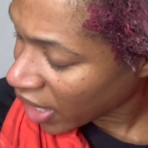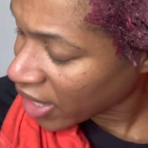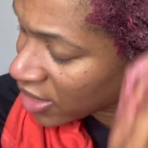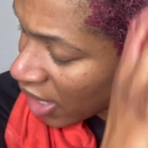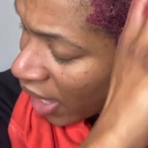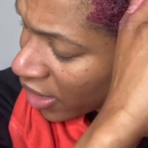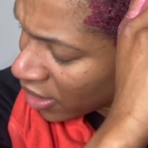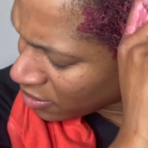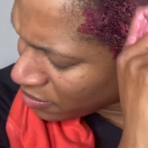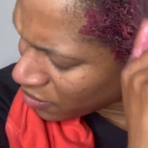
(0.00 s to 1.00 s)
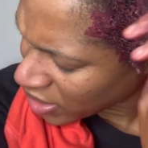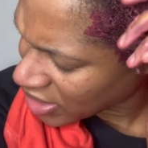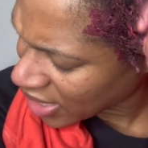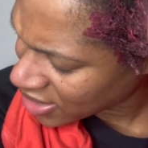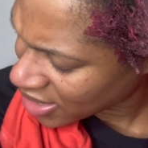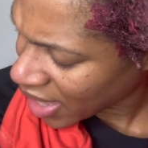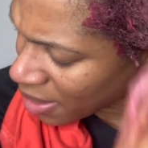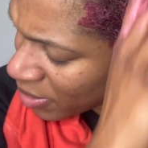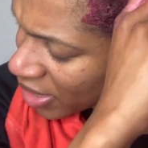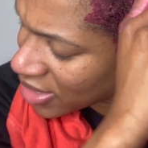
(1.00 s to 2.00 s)
I I can attest to that,
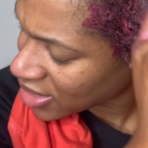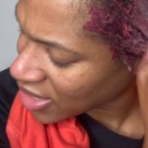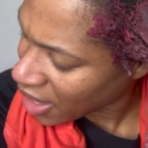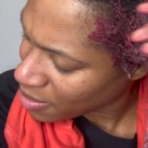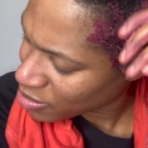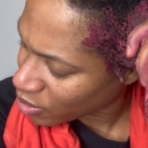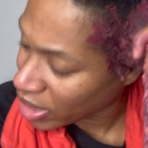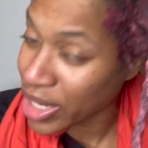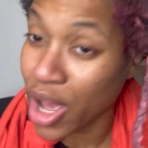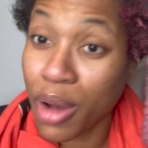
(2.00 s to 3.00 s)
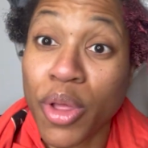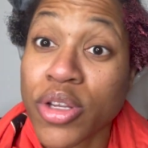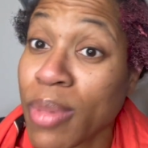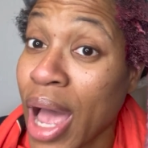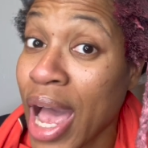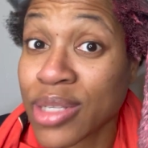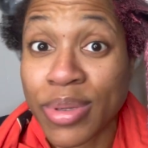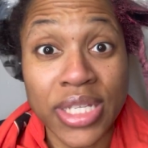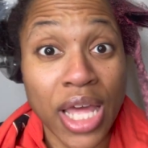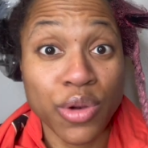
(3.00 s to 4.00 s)
because the times where, and y'all, I'm closing my eyes
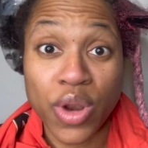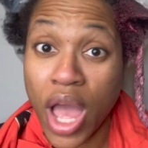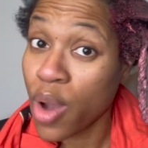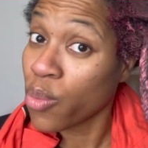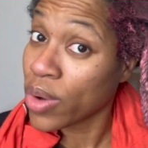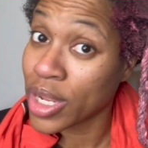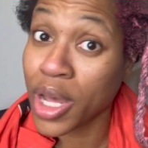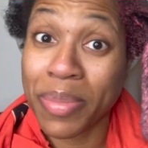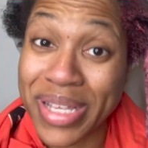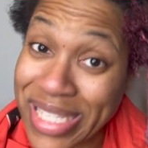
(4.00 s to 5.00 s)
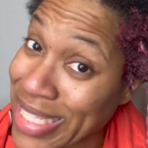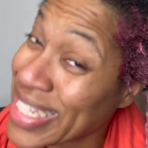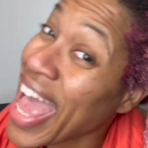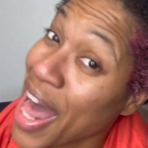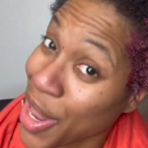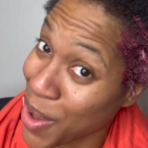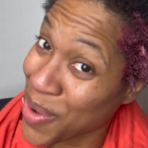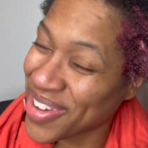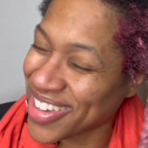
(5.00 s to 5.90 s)
because I do not want hibiscus and aloe